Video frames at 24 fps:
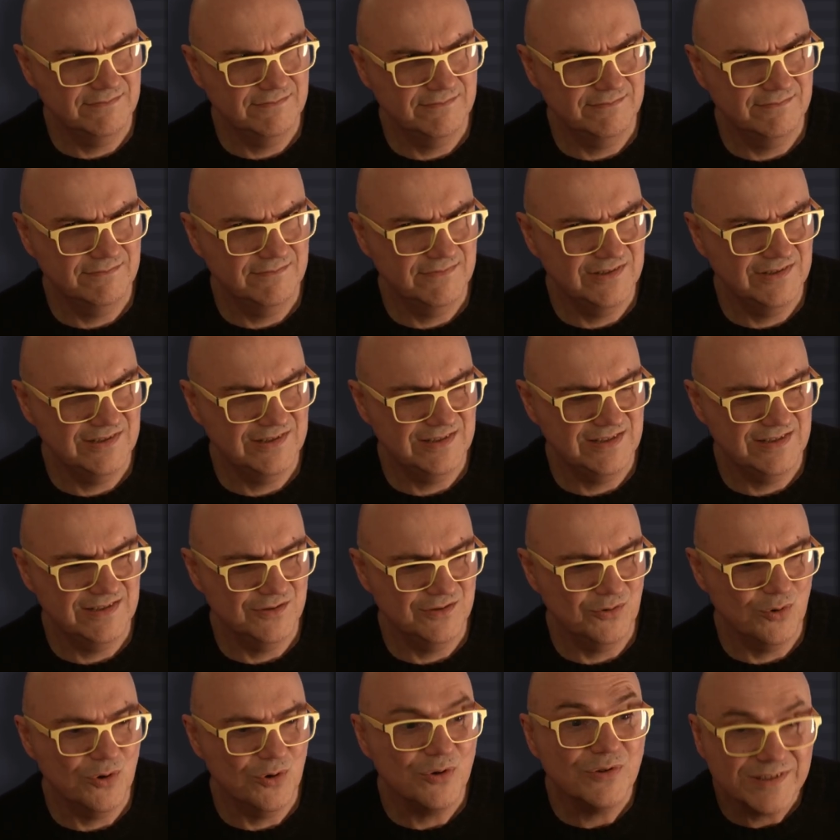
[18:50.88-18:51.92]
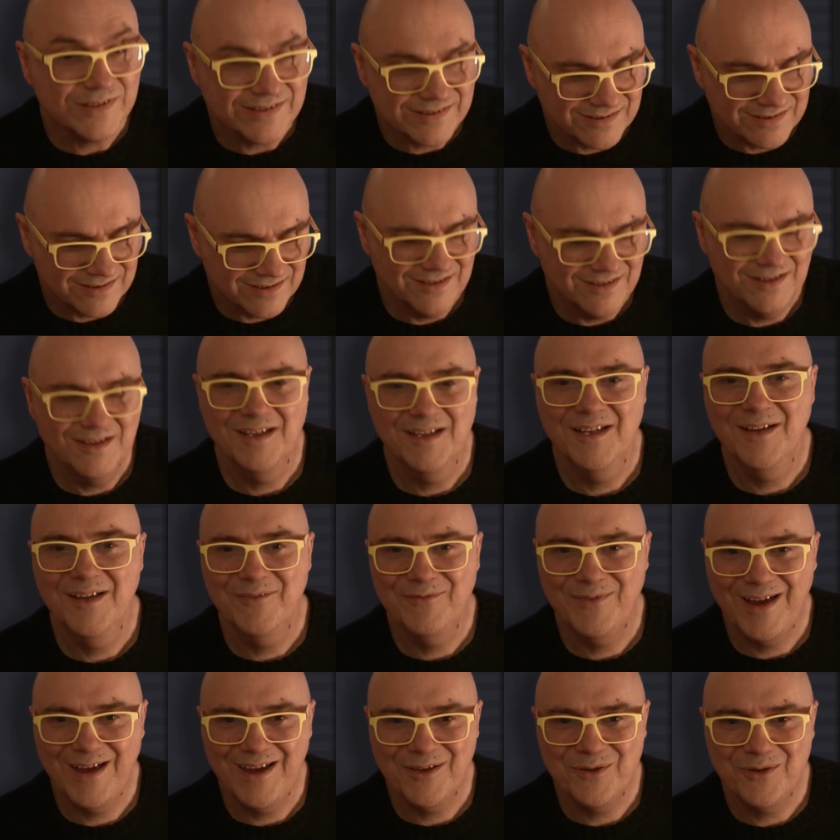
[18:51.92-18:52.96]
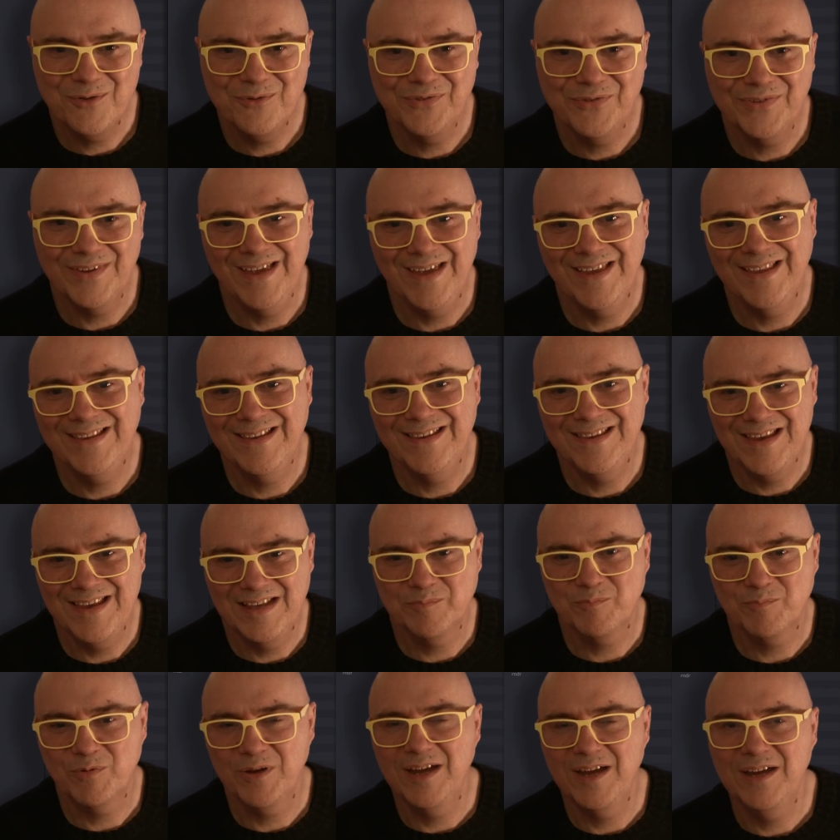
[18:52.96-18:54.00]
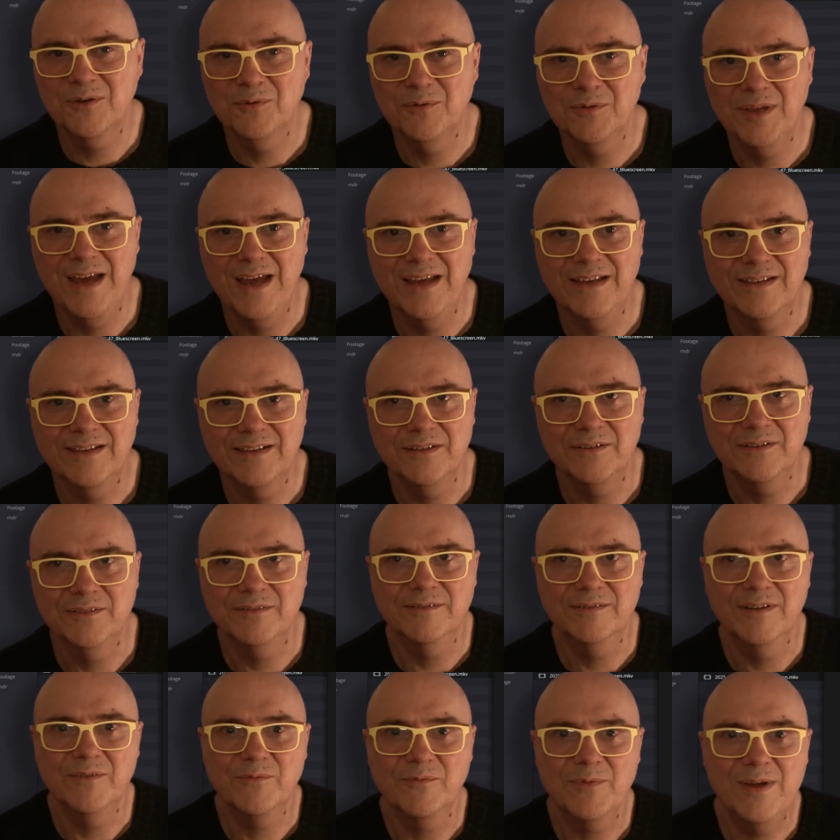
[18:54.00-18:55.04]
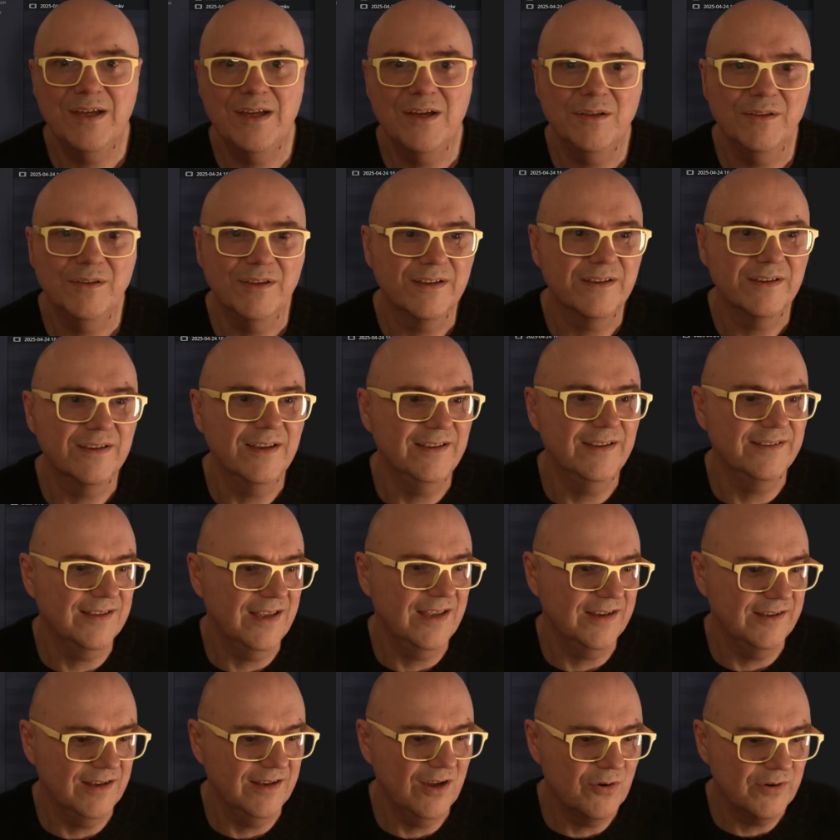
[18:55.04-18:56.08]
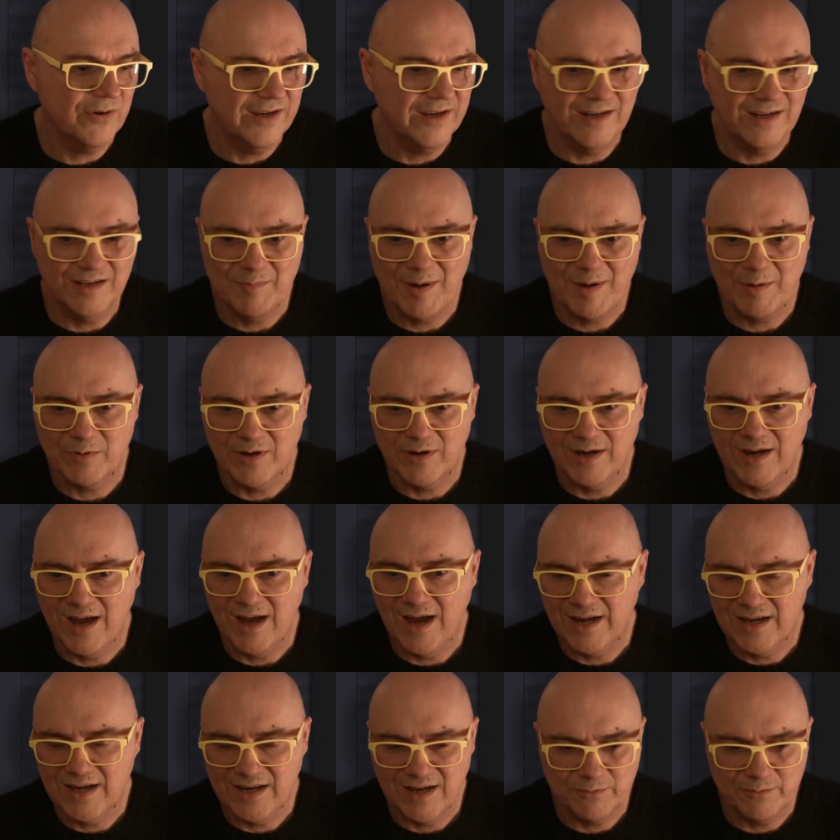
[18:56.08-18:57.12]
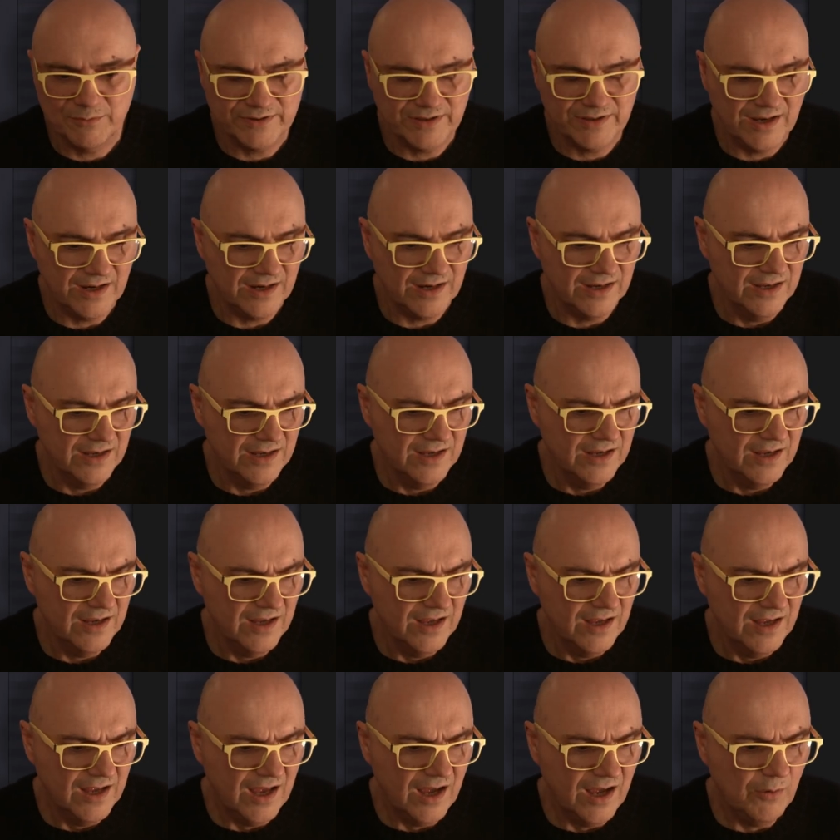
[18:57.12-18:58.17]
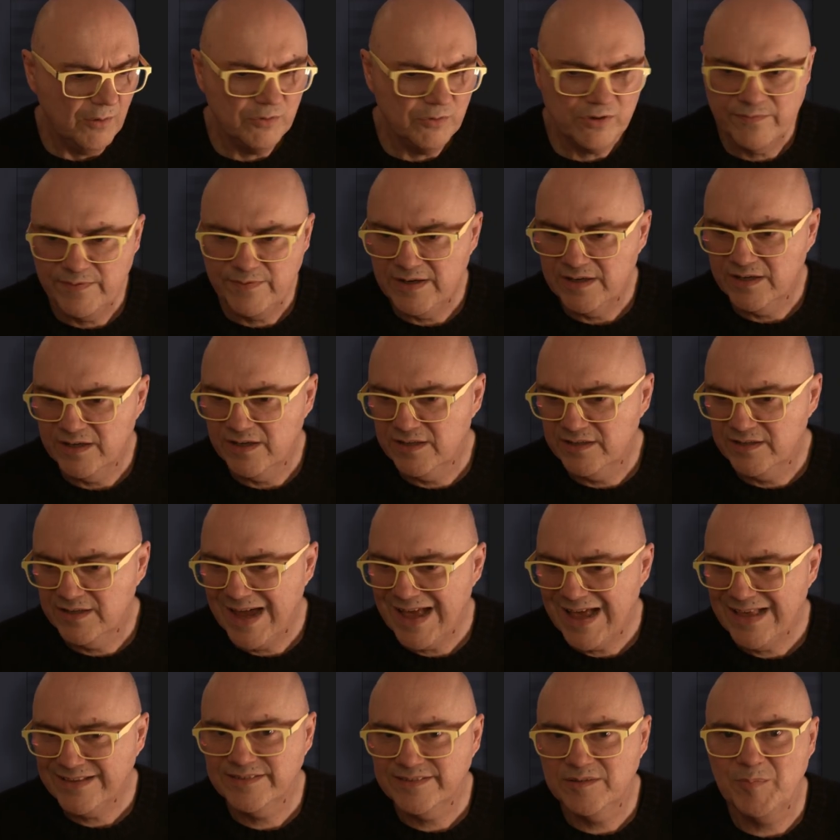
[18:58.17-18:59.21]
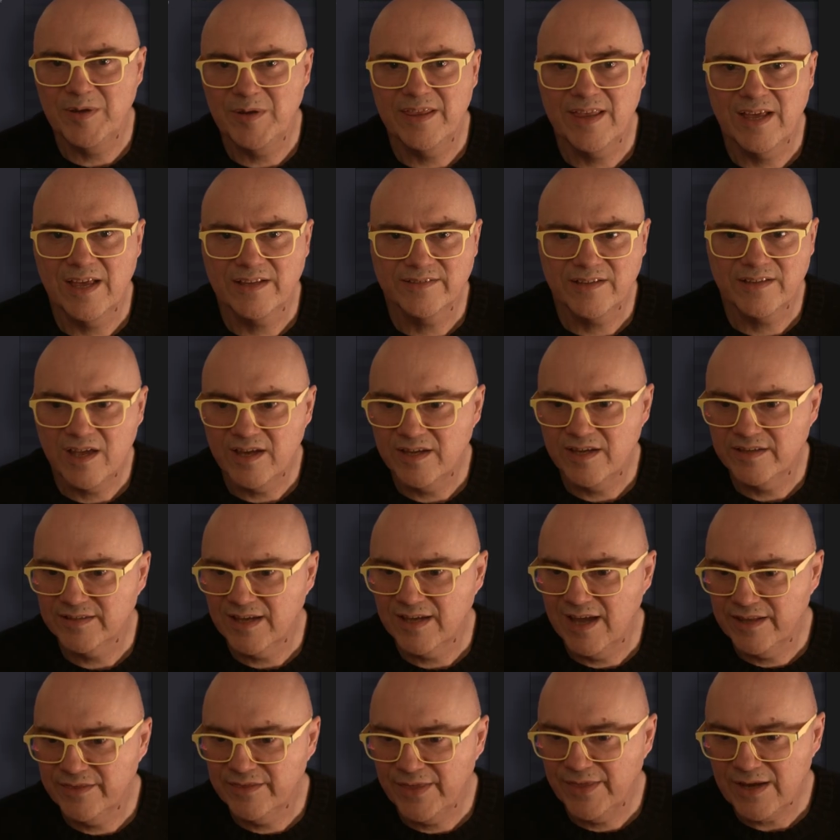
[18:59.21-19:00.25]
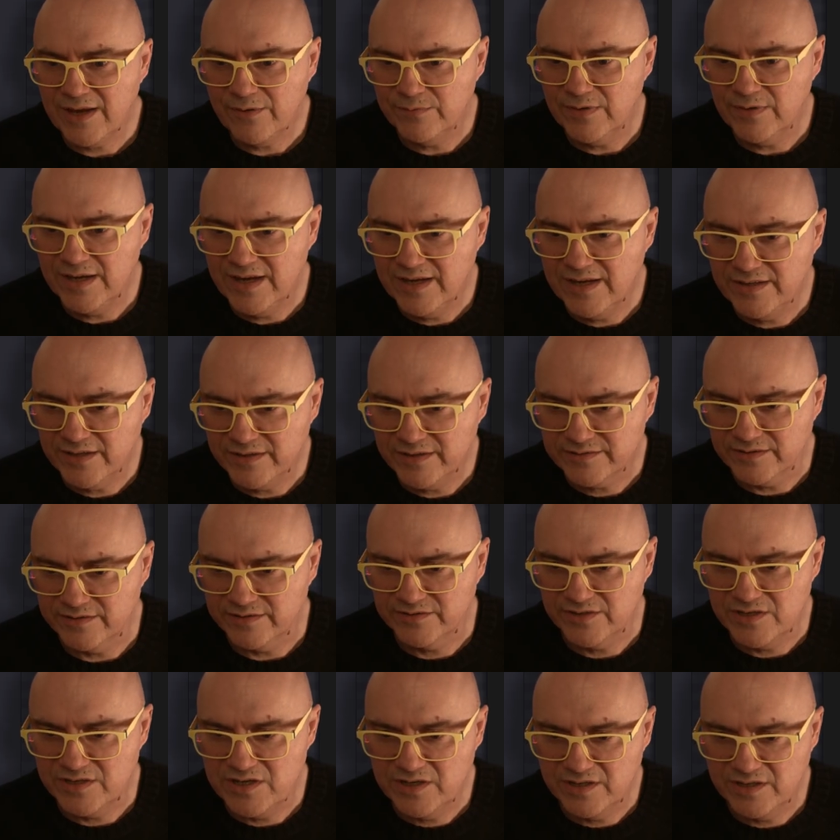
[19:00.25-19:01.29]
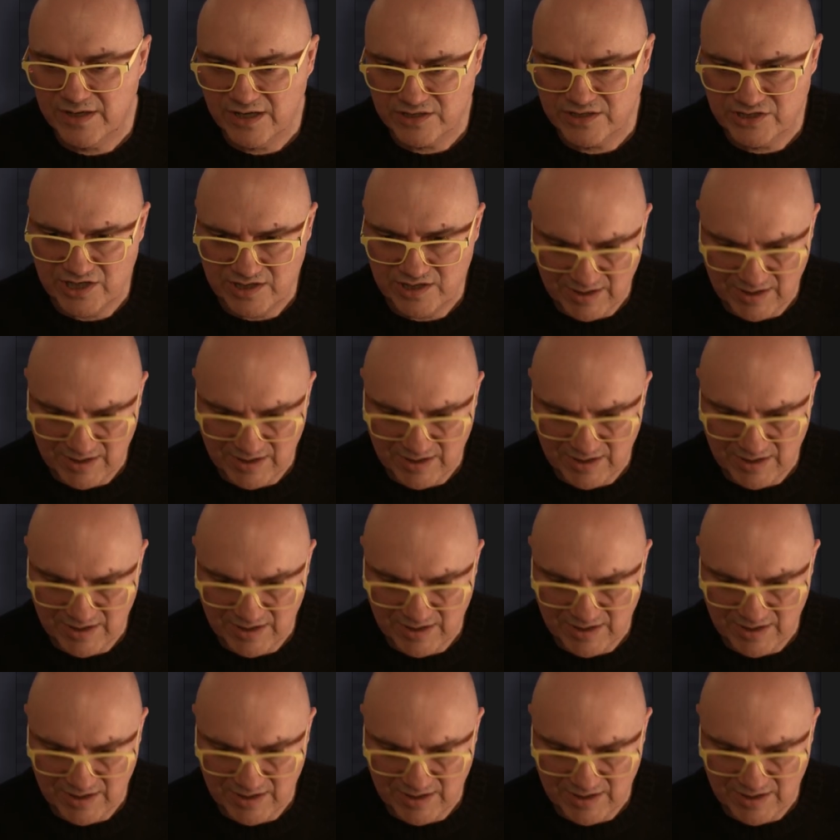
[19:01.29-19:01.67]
source files, and it's bringing all that into Unreal, and it's like hogging the memory. And I was like, I wonder if it has to be that size. And thankfully, it doesn't. So you can actually